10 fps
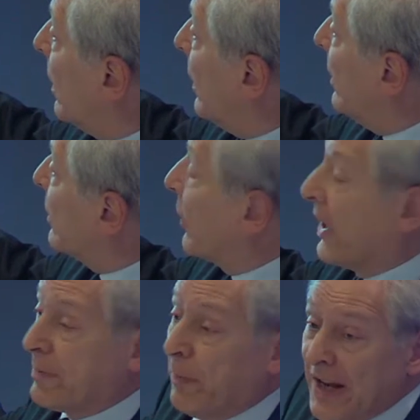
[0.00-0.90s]

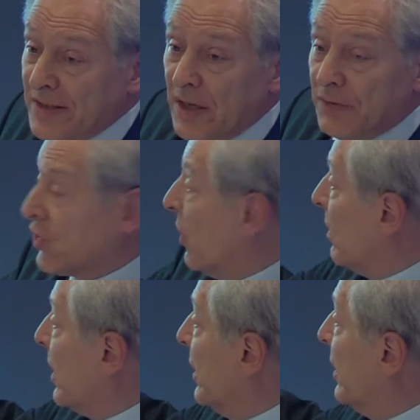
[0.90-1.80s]
integrates passive
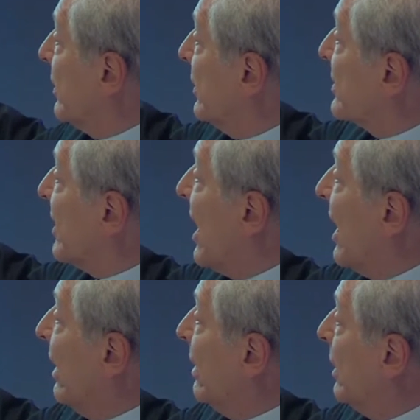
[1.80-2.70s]
solar
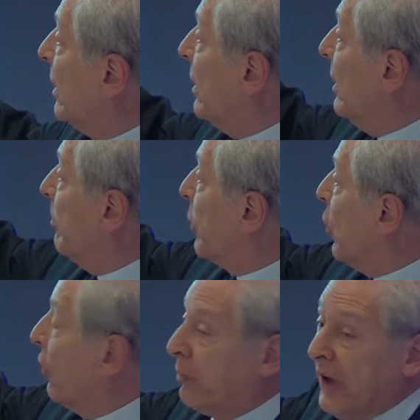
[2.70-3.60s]
design,
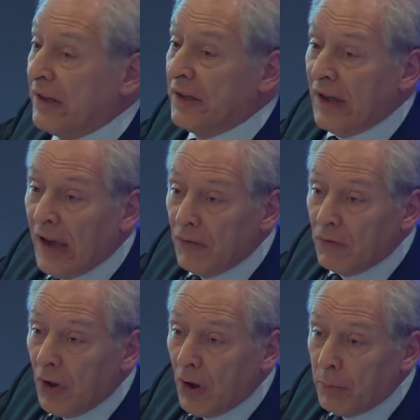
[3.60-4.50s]
improve building
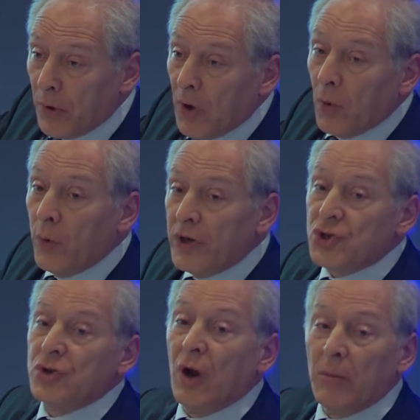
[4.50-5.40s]
envelope,
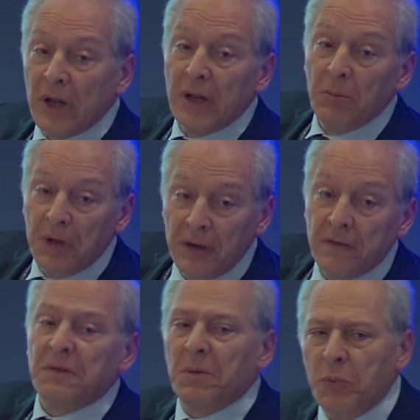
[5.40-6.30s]
which normally
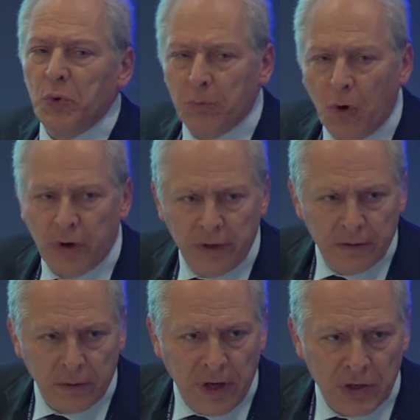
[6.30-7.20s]
means put more
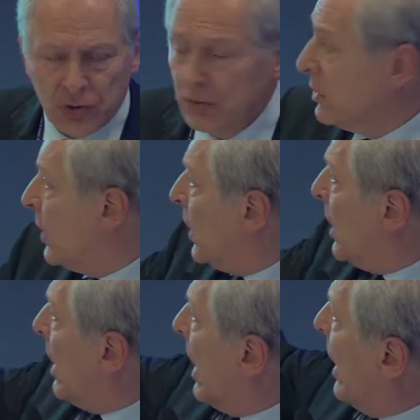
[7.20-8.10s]
insulation
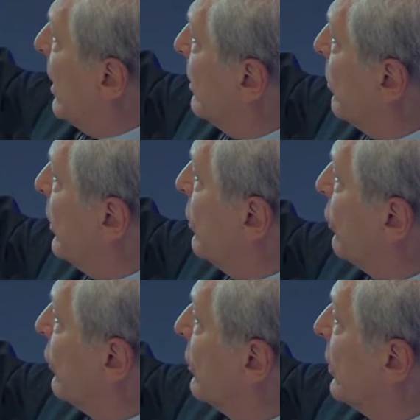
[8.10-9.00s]
and
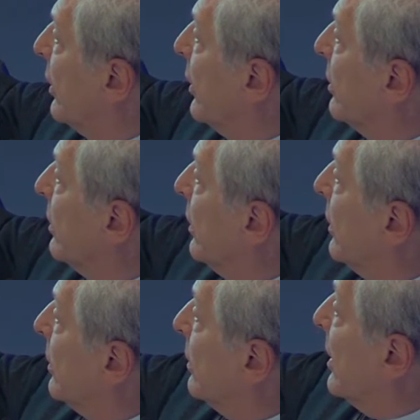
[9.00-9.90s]
reduce interior
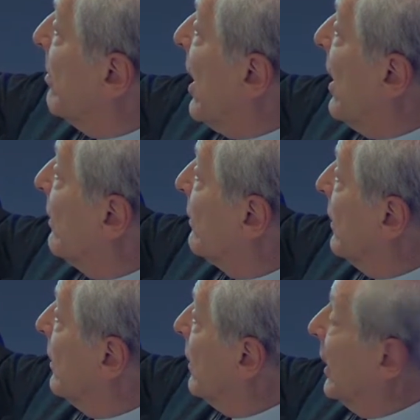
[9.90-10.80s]
demands,
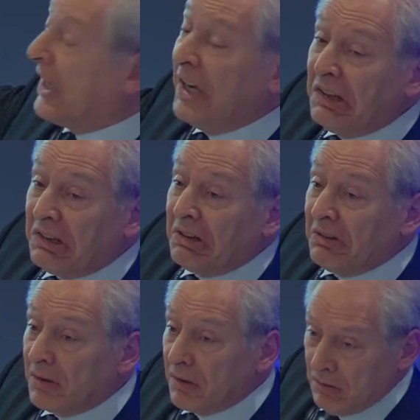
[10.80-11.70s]
heat,
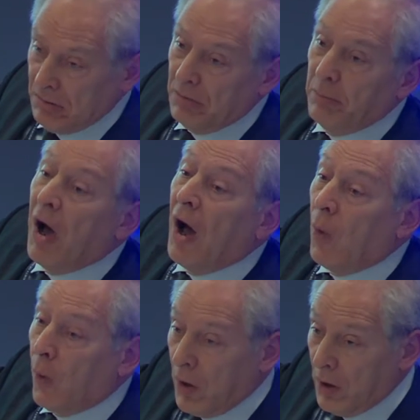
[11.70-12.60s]

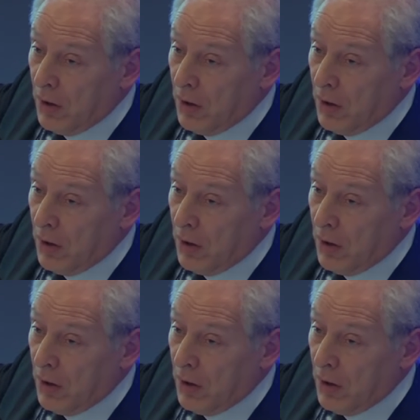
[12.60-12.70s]
power.